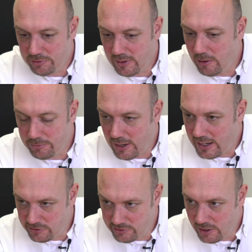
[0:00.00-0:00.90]
are out of
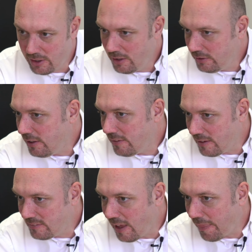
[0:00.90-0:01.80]
range. You can then
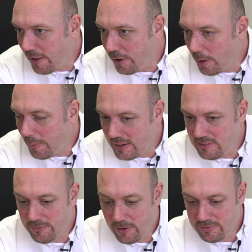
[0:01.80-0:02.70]
set that up
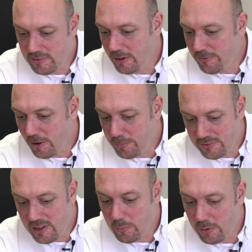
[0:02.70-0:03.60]
85,
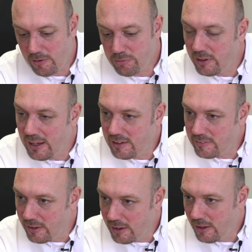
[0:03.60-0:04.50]
75%, wherever it
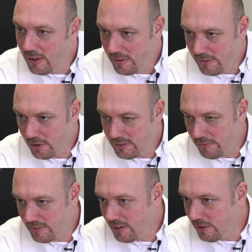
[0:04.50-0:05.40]
is. The idea
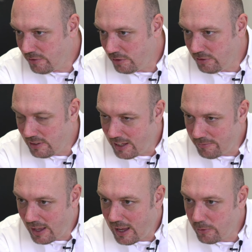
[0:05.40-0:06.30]
is then as soon as you leave
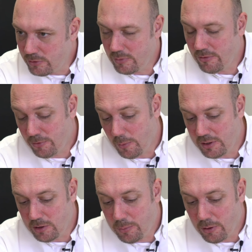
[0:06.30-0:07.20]
the house with the fob
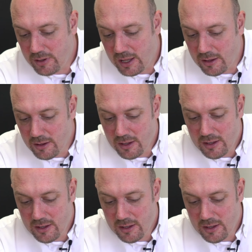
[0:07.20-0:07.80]
in your pocket,